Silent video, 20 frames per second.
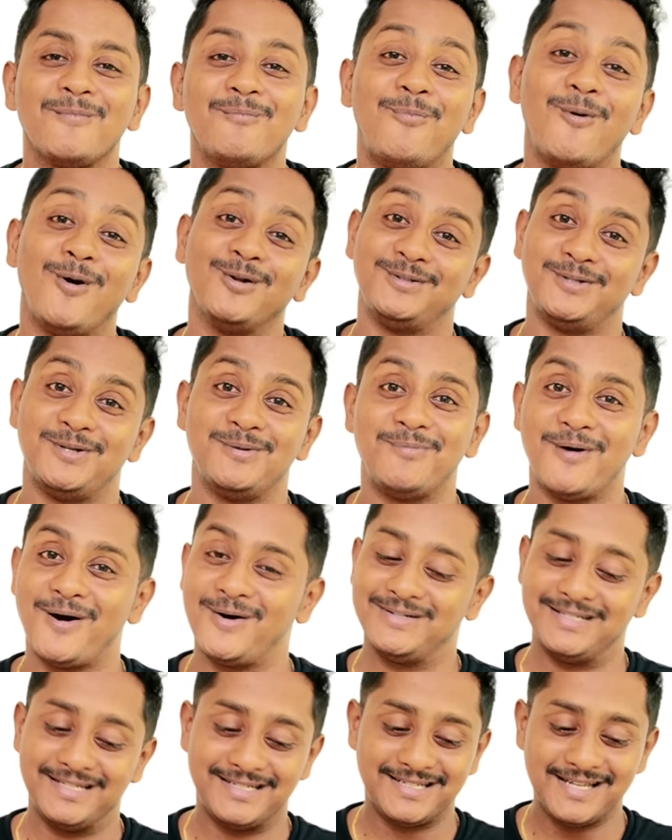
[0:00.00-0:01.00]
bother
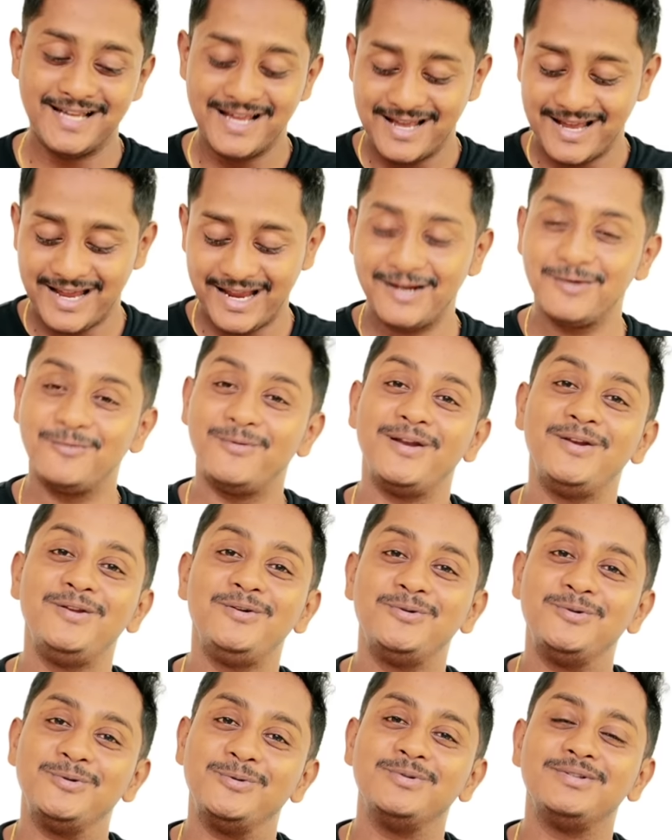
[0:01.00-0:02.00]
about it. And when
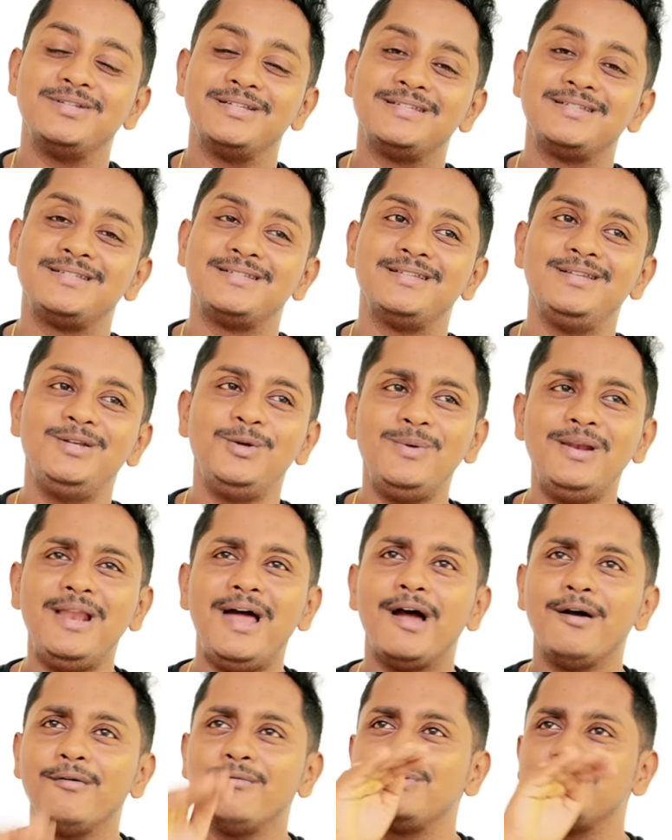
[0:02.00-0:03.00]
you do this, you will
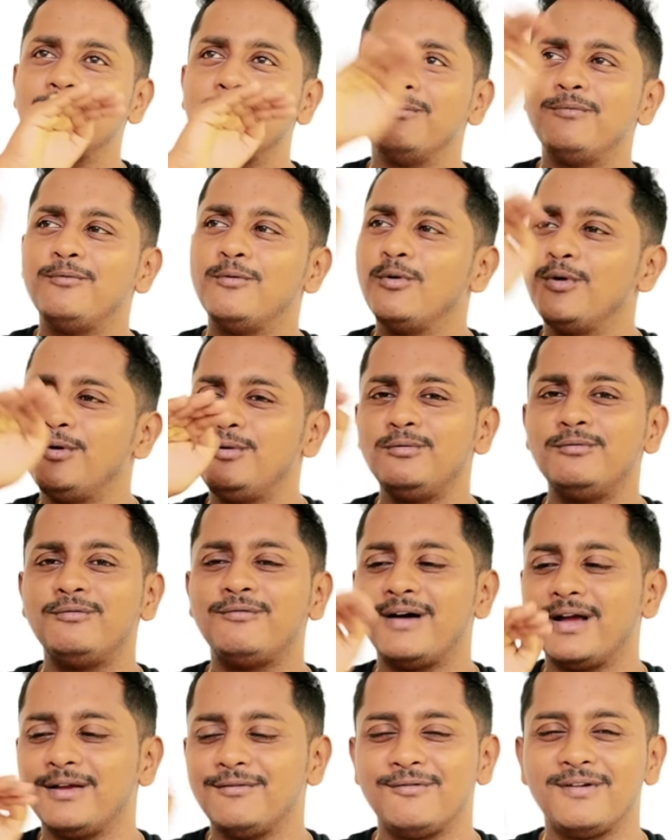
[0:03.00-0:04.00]
have some four to
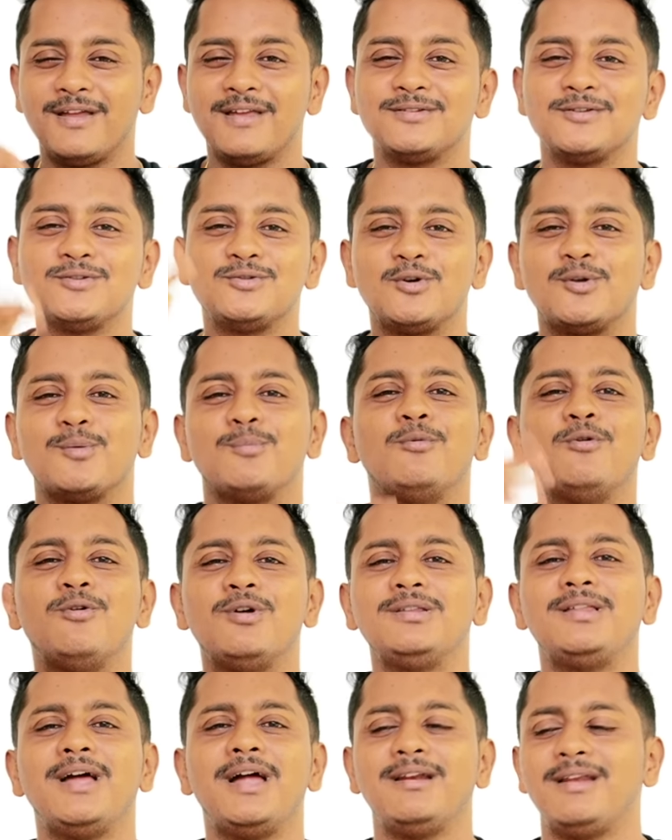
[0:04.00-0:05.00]
five phrases or
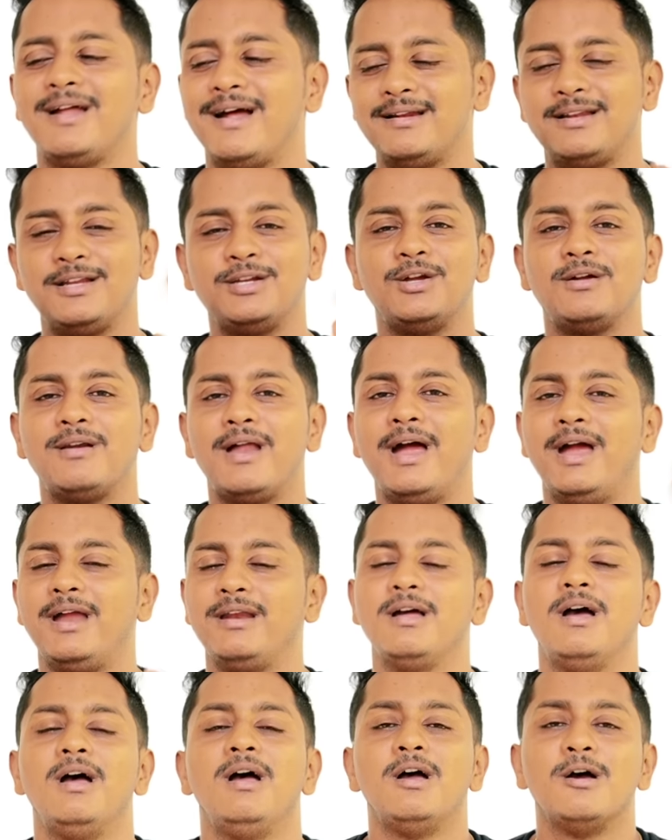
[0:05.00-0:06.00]
more than that in your
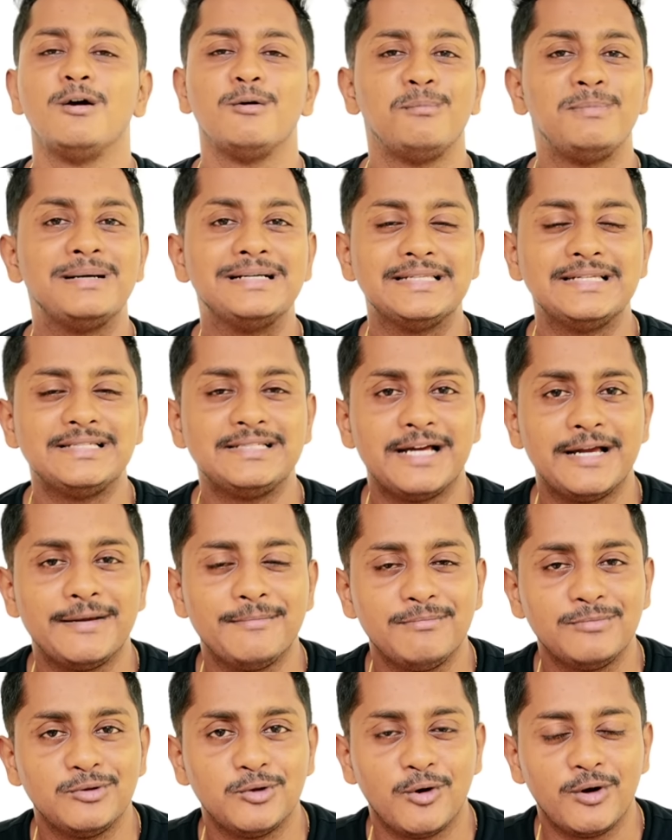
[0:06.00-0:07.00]
hand by the
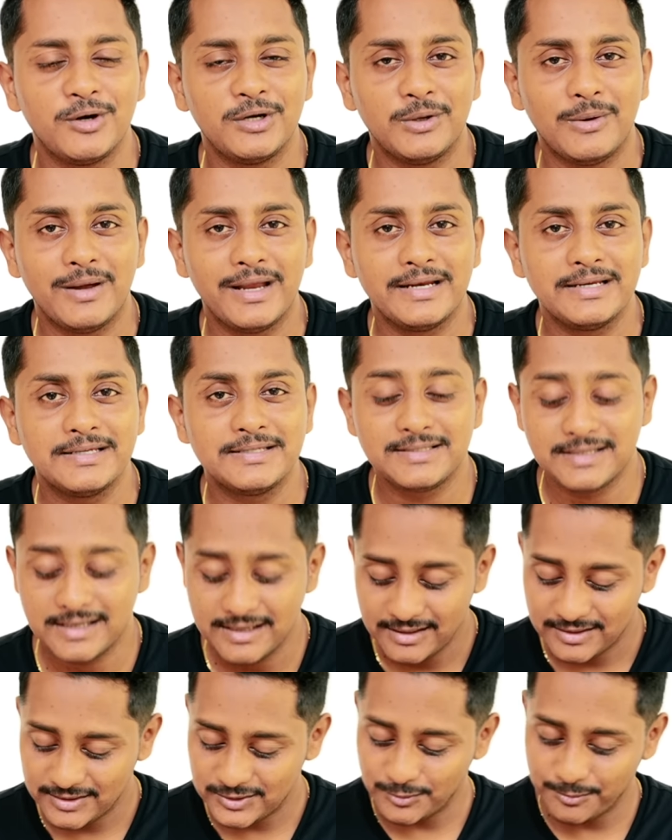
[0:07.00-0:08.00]
time the audio ends.
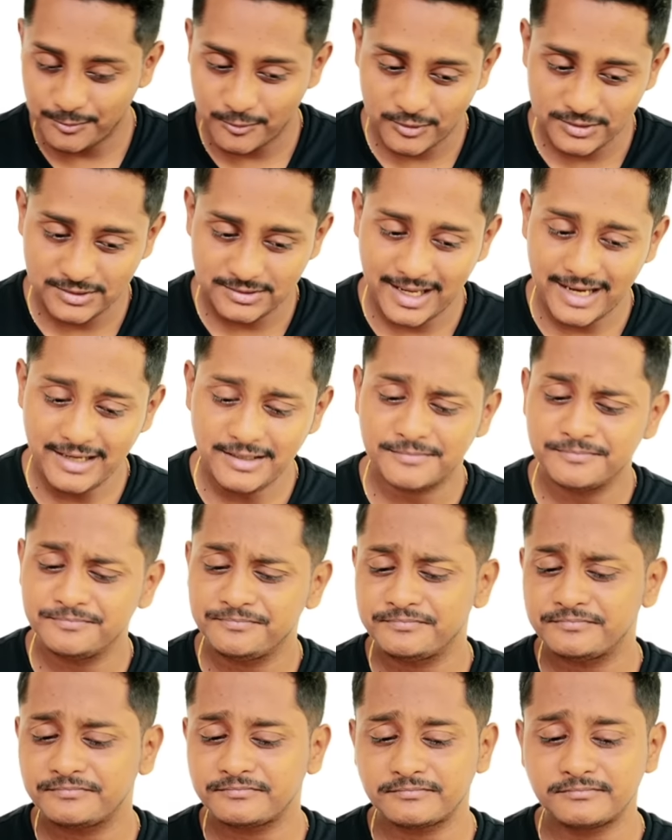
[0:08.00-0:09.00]
So post that,
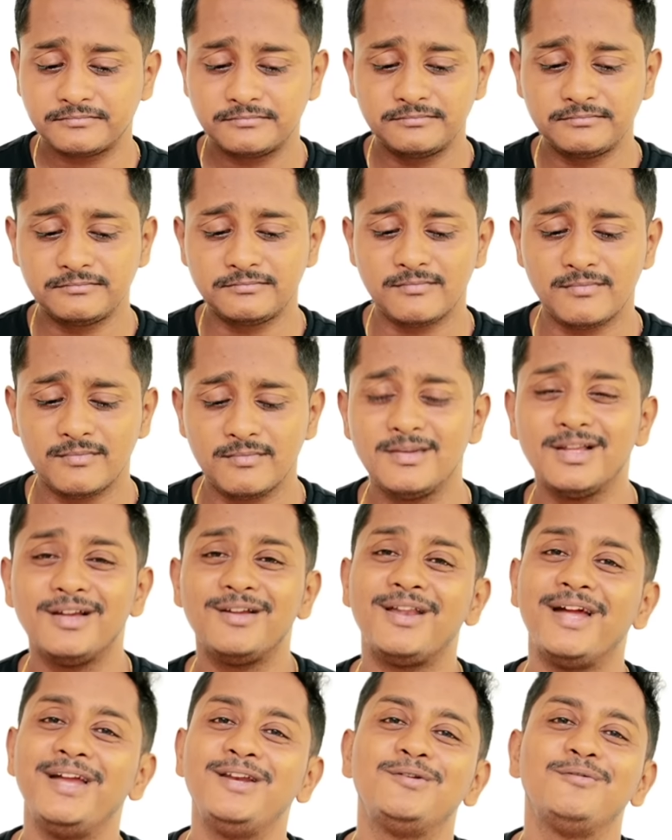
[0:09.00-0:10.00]

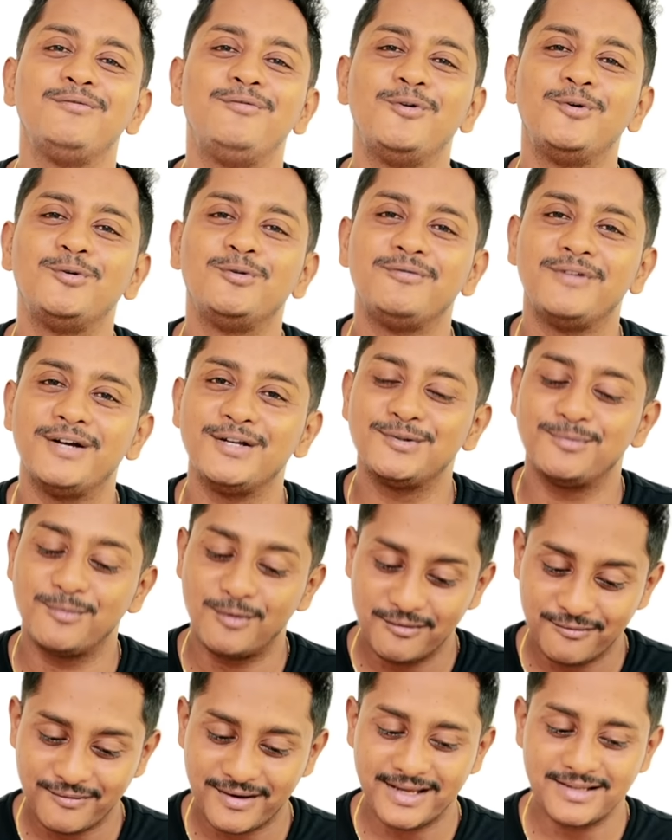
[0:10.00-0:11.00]
write four to five
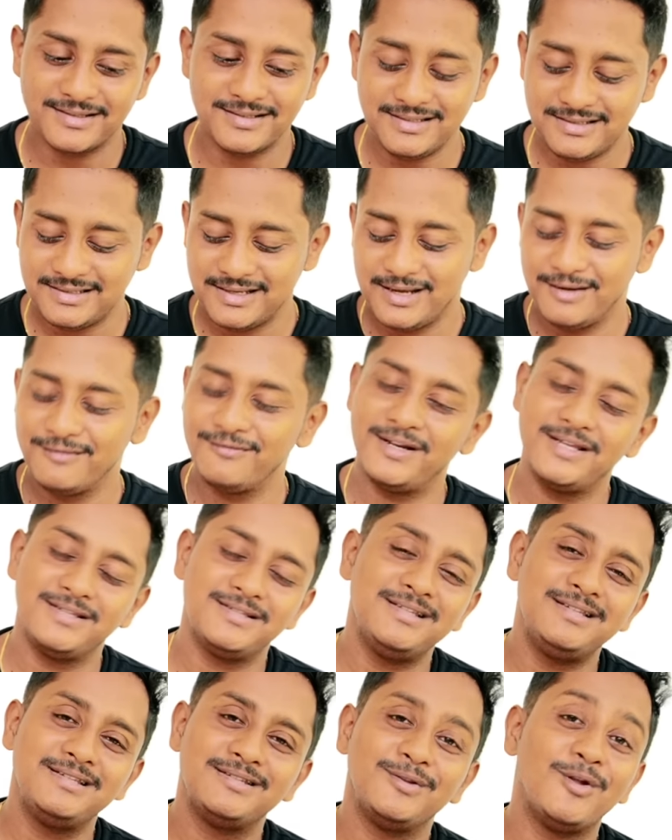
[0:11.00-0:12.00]
small phrases, phrases,